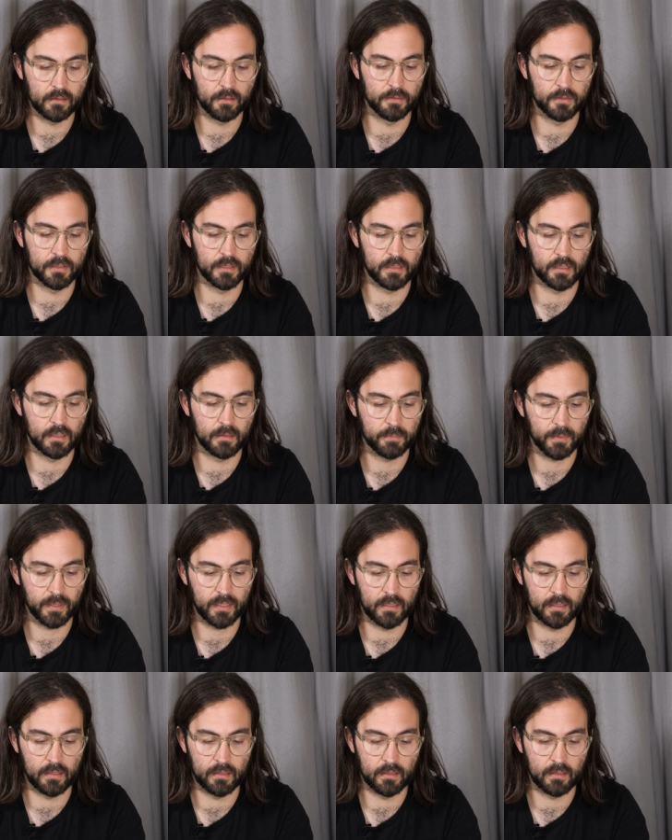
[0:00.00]
loaded up
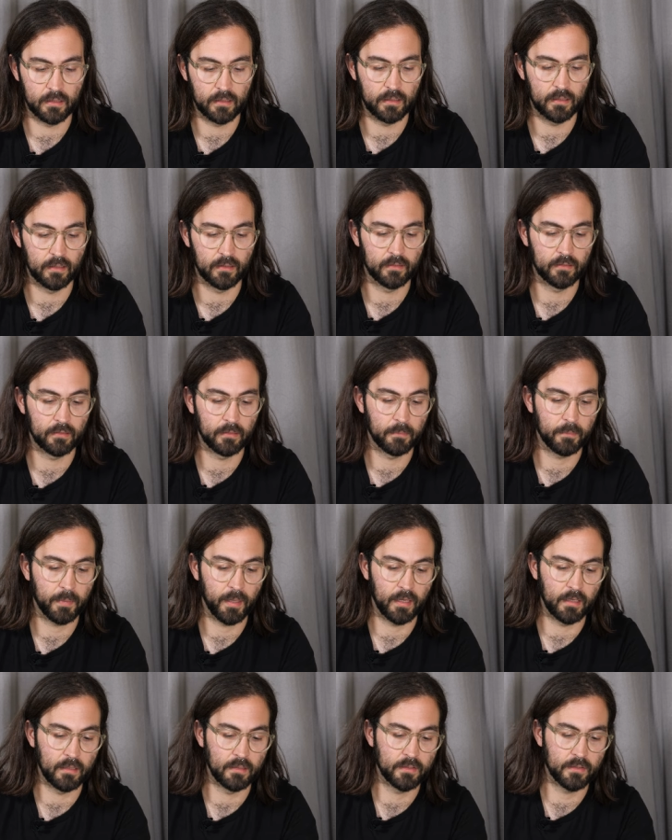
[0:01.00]
in this
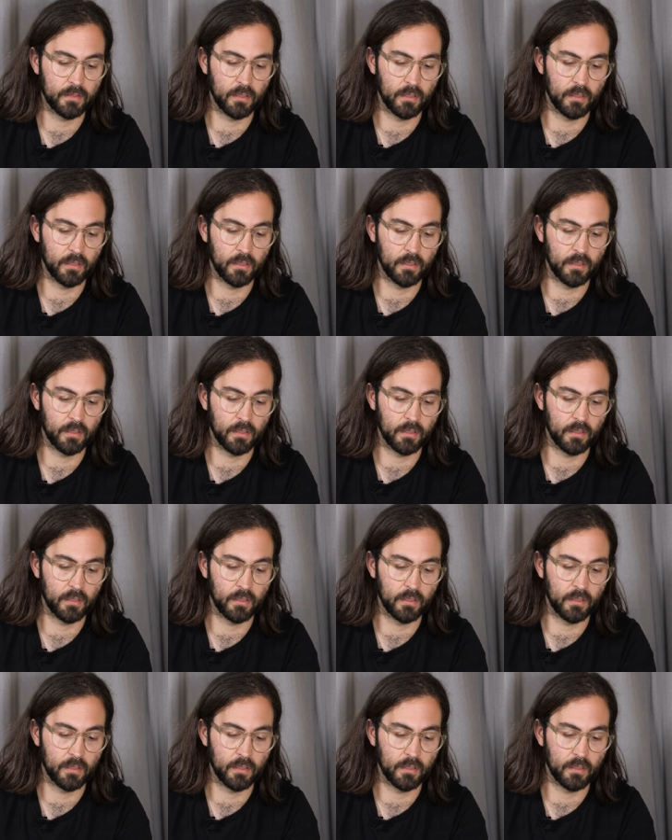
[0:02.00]
page.